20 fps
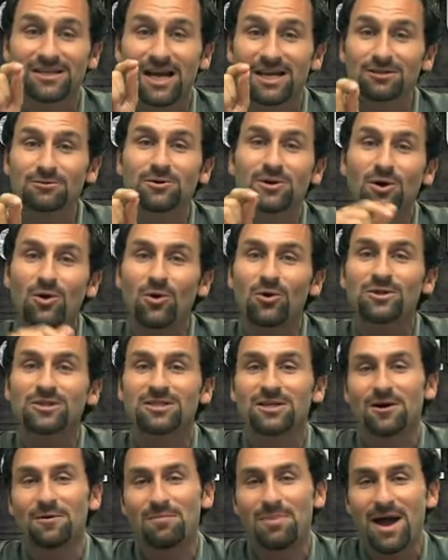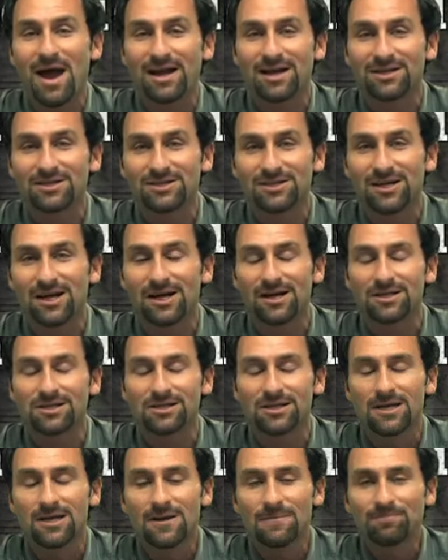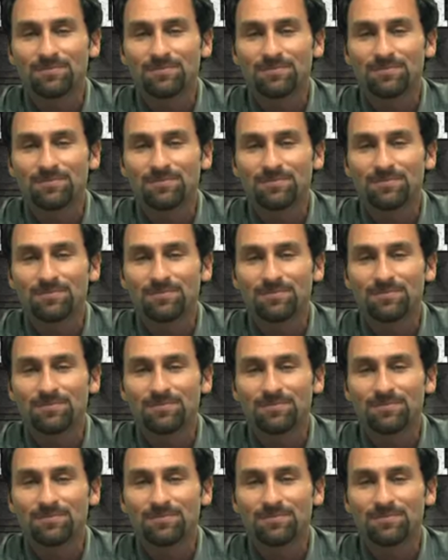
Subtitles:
that's what a wholesale package does.